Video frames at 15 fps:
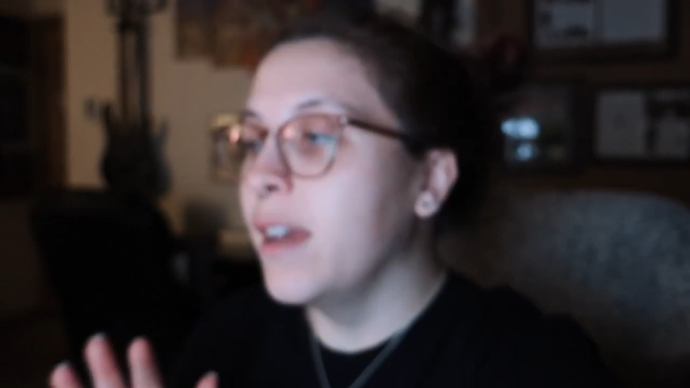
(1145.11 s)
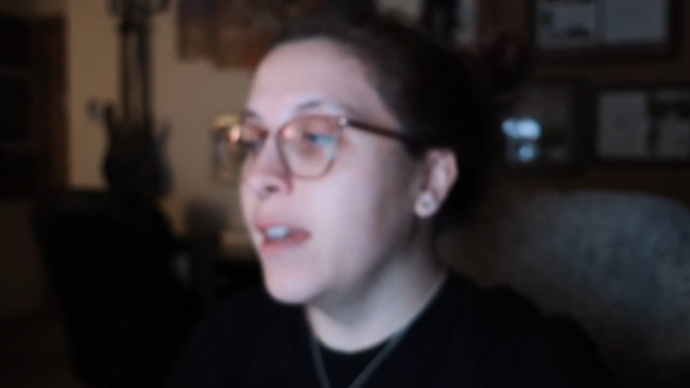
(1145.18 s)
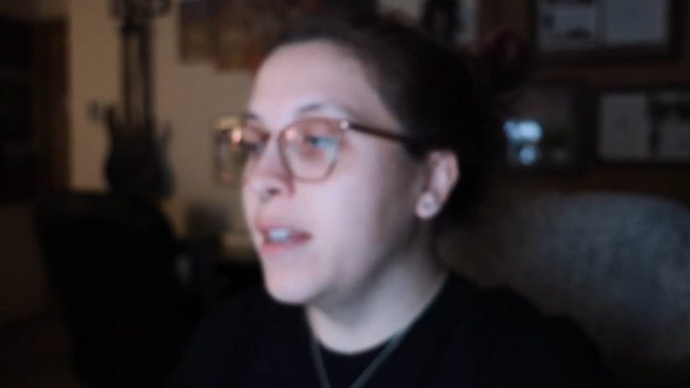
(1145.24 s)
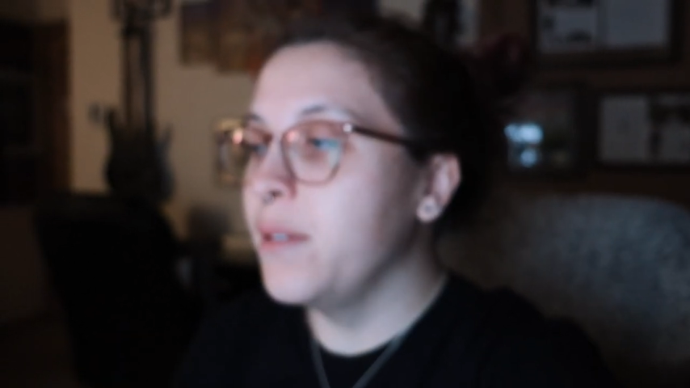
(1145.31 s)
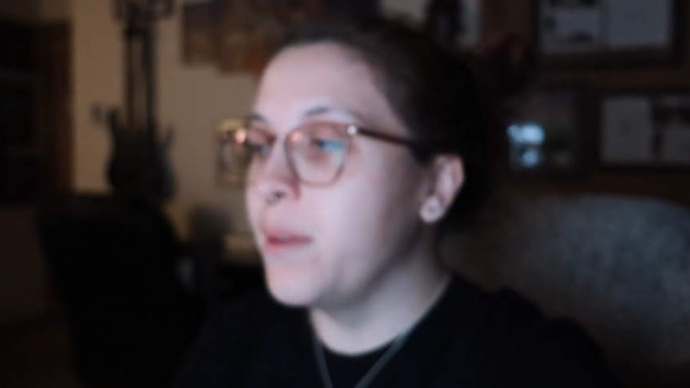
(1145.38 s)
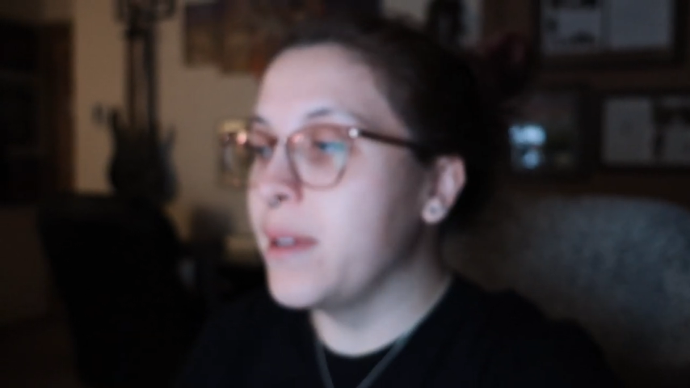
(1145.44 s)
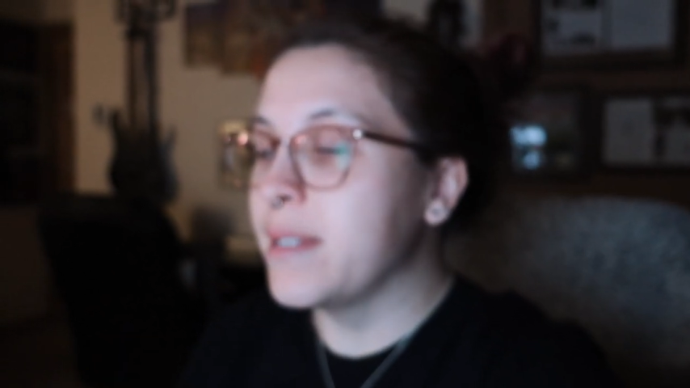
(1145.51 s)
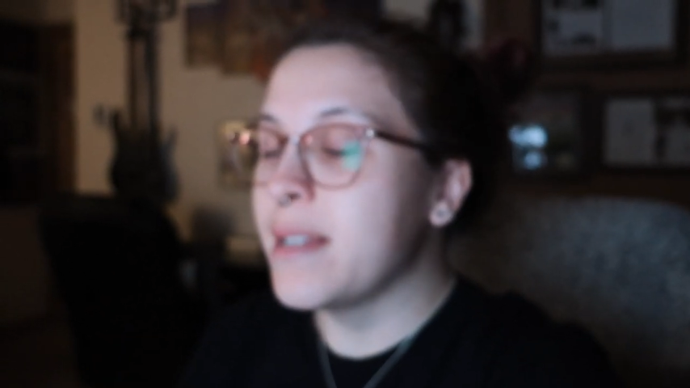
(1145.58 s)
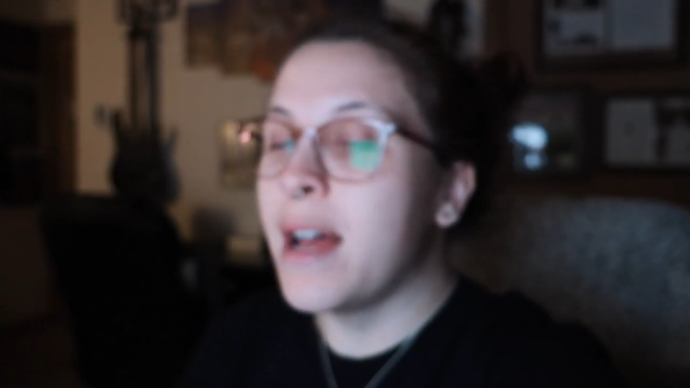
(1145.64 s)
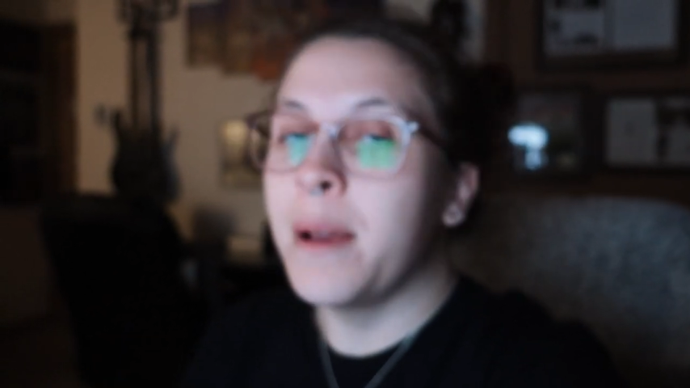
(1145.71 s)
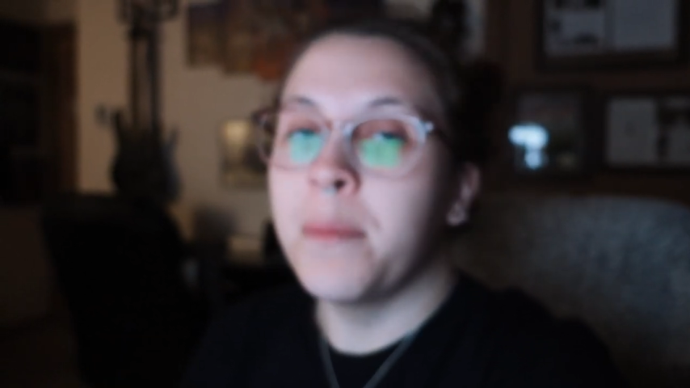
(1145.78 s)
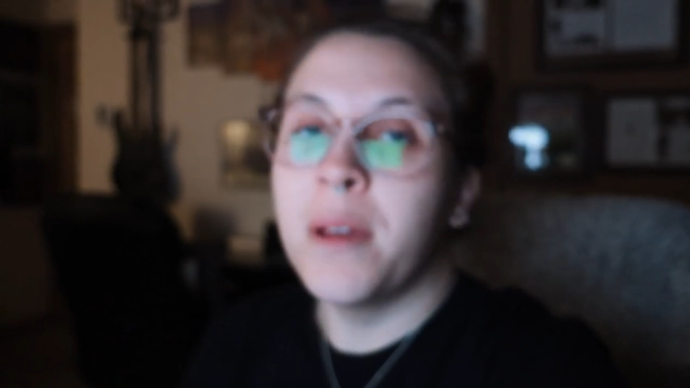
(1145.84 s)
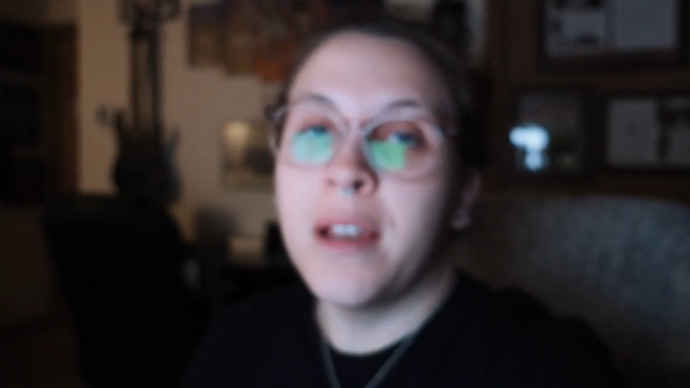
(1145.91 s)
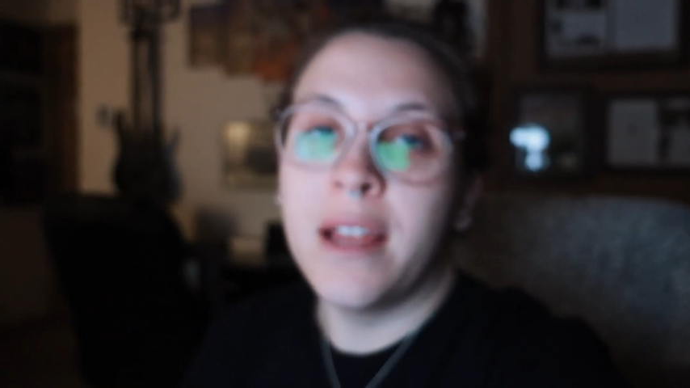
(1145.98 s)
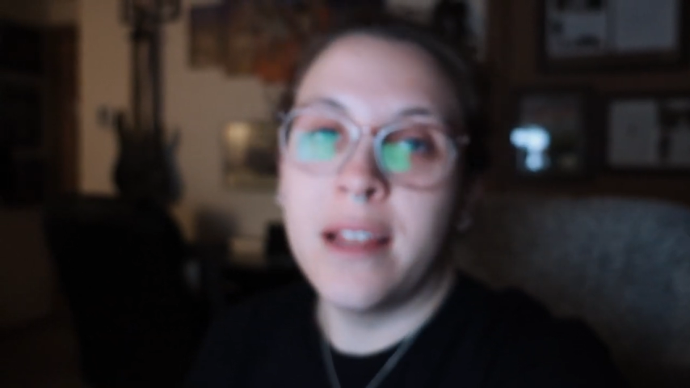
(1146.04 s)
anyways
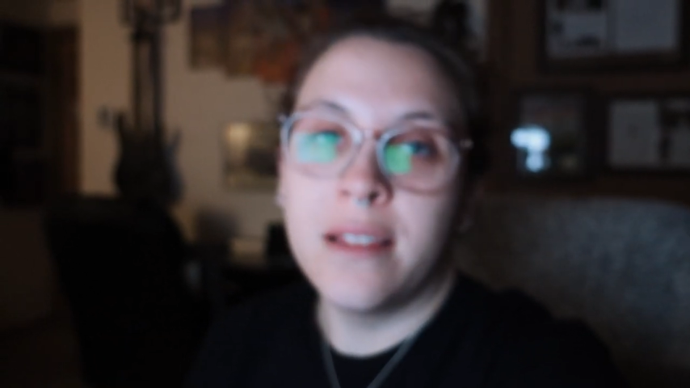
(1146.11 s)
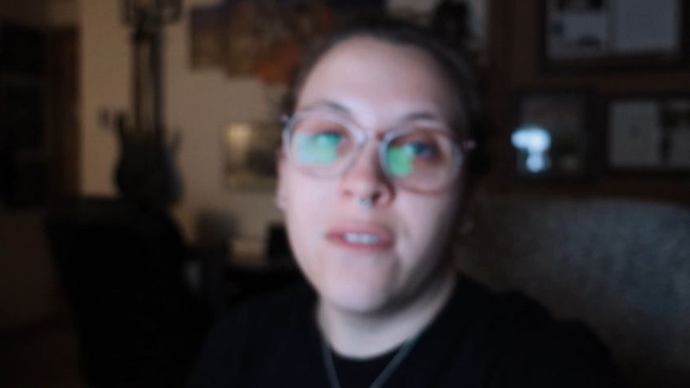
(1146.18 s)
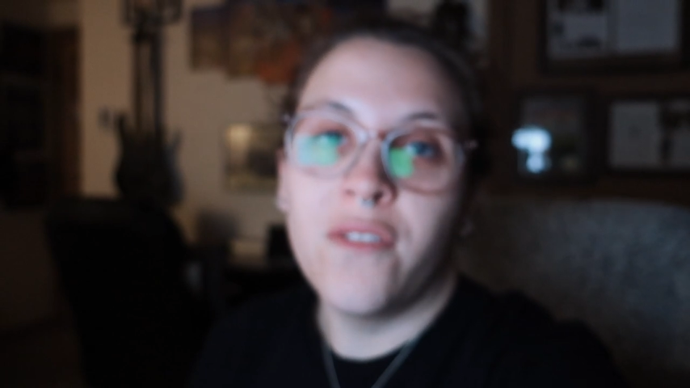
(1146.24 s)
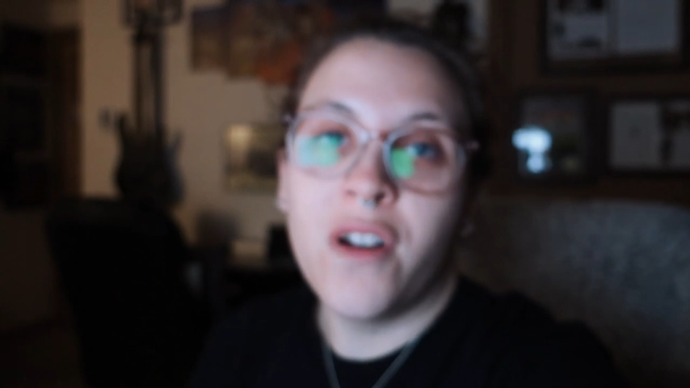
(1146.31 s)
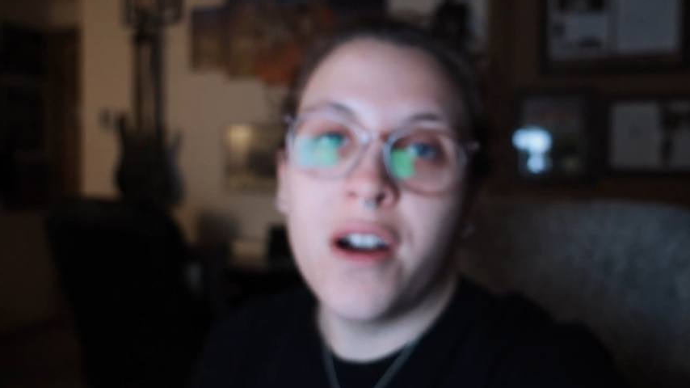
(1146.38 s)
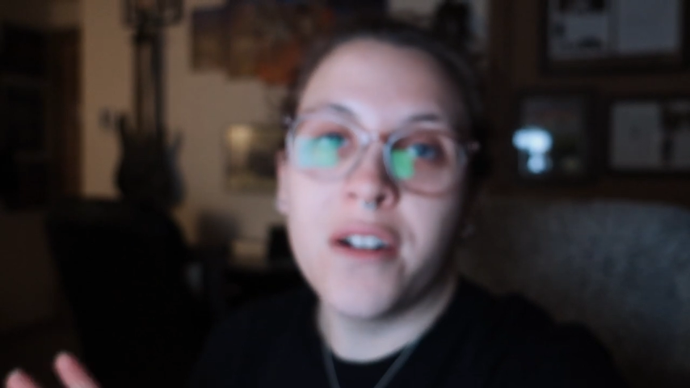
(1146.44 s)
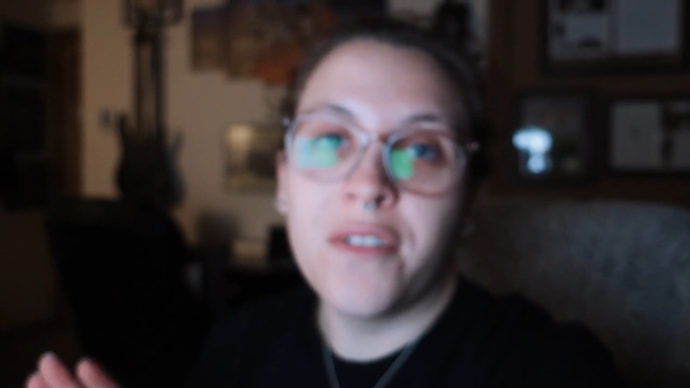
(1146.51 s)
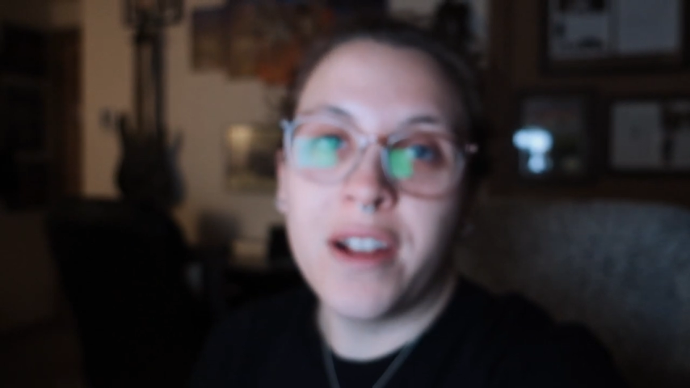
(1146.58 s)
i'm gonna end the vlog